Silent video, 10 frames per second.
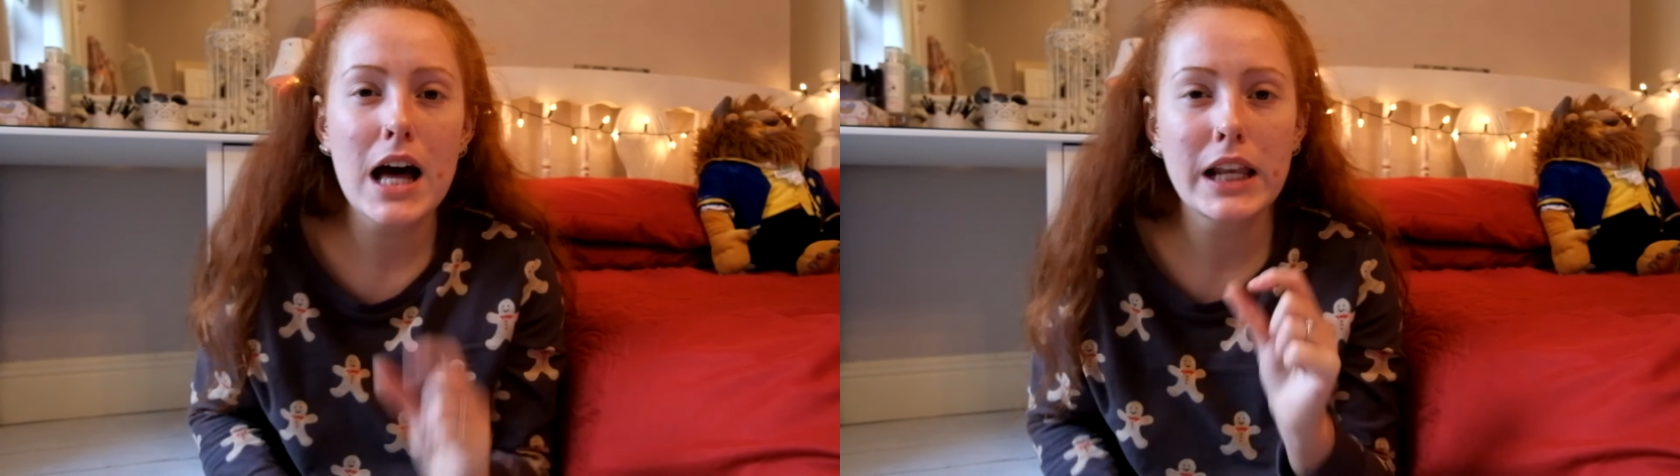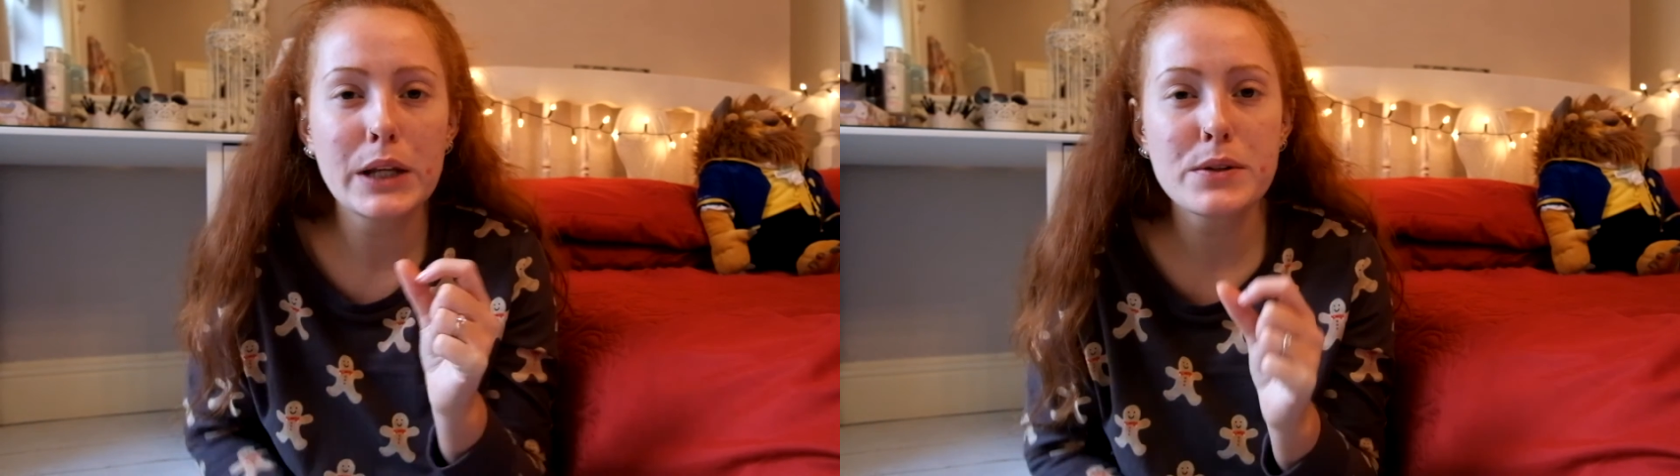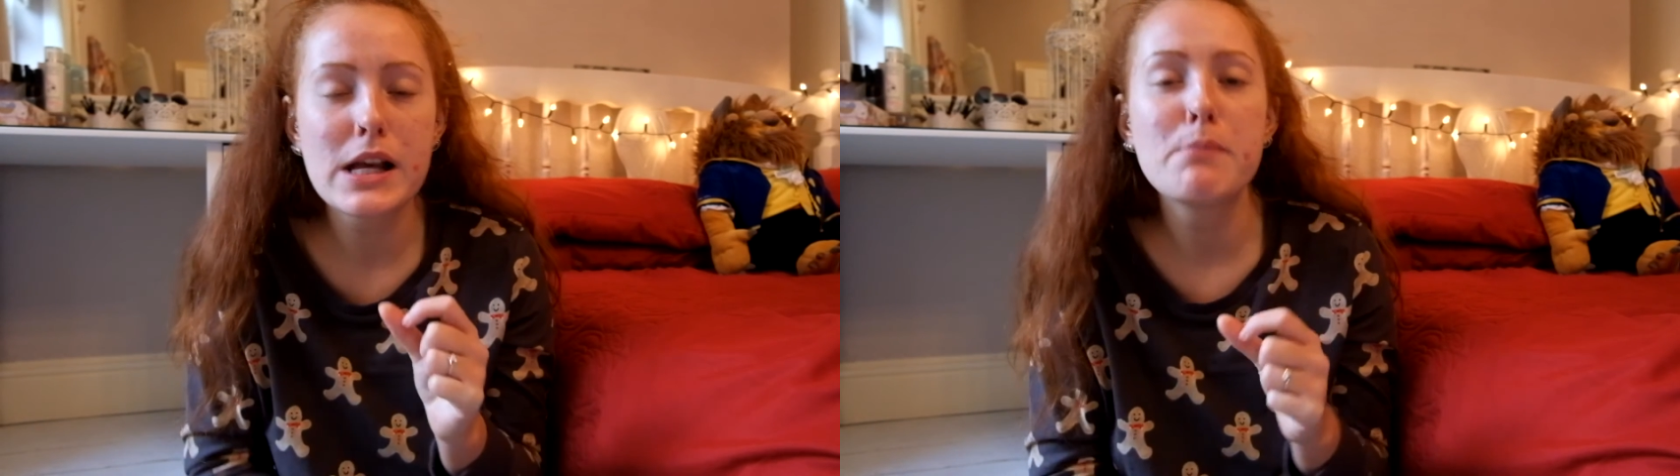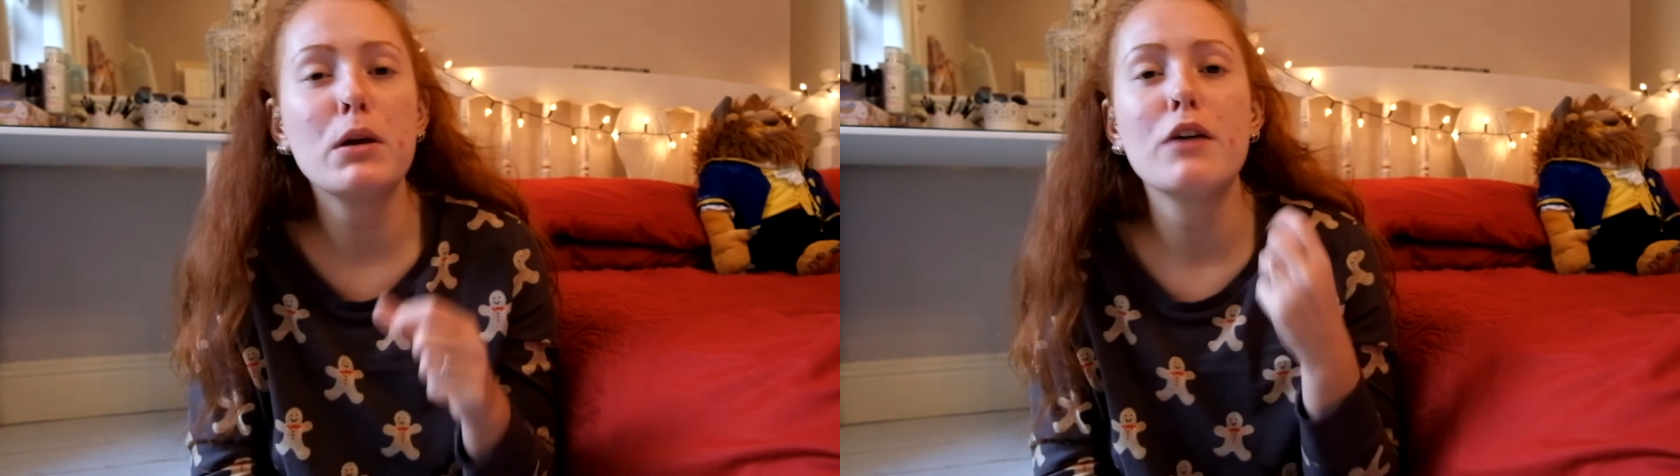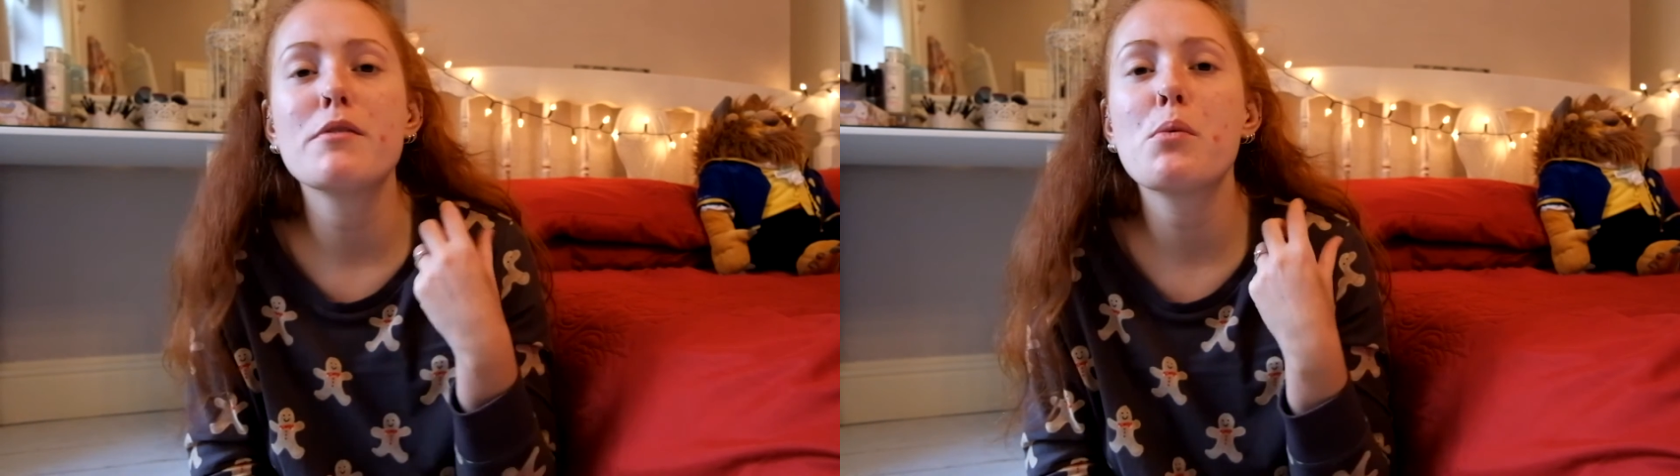I have a little
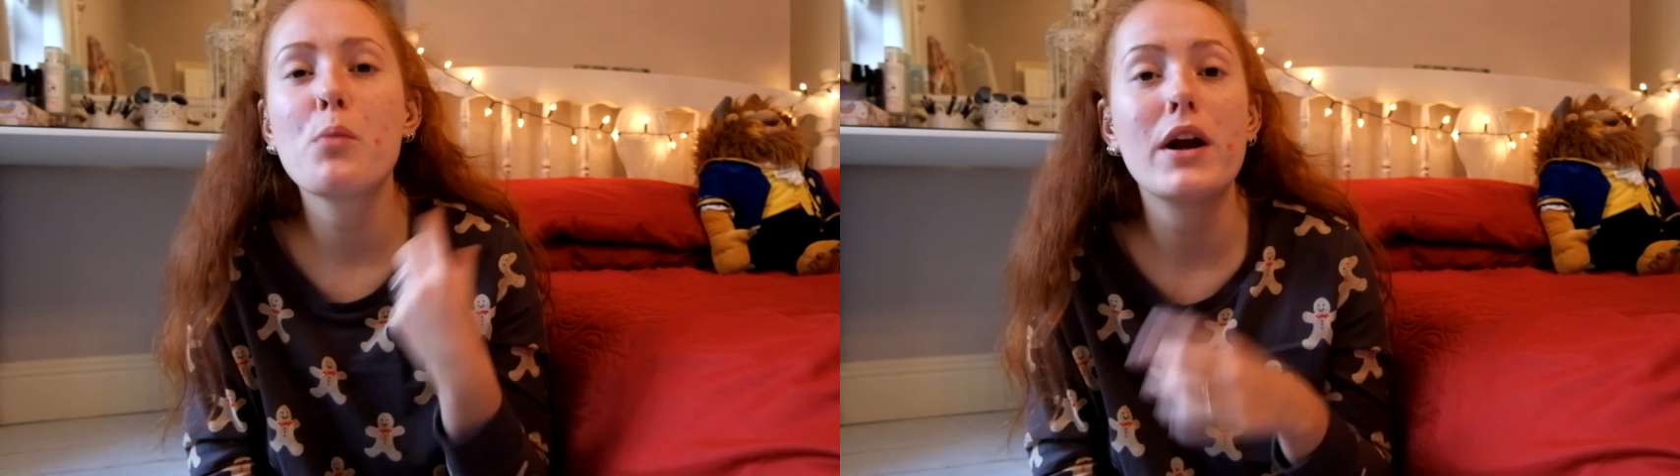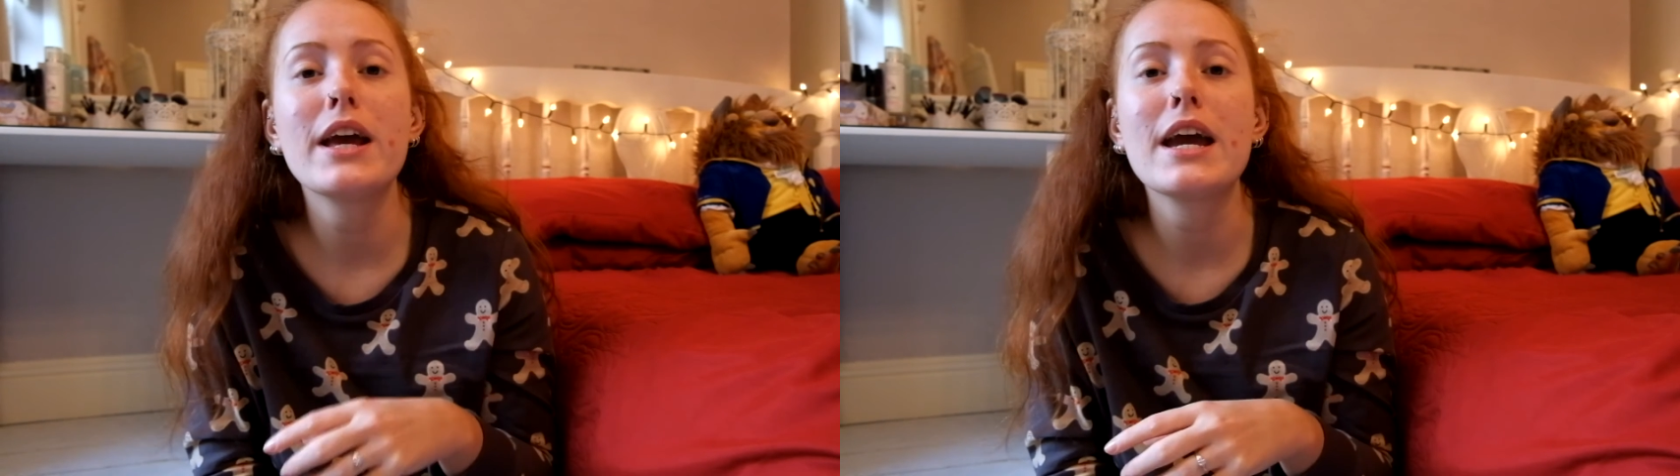sample of it, but what